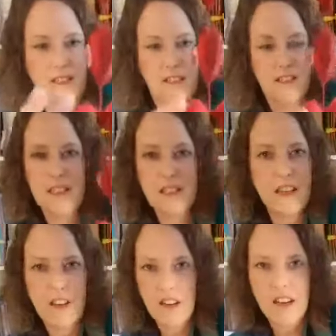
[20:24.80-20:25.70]
Just
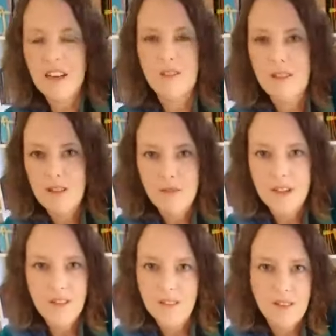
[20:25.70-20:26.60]
decorate it with
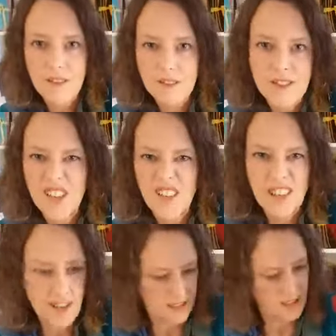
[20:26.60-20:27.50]
whatever stuff you
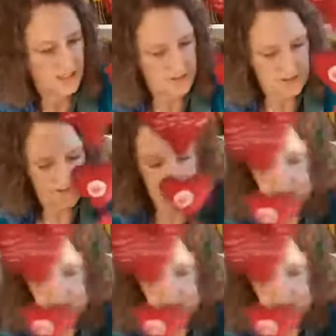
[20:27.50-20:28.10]
got laying around.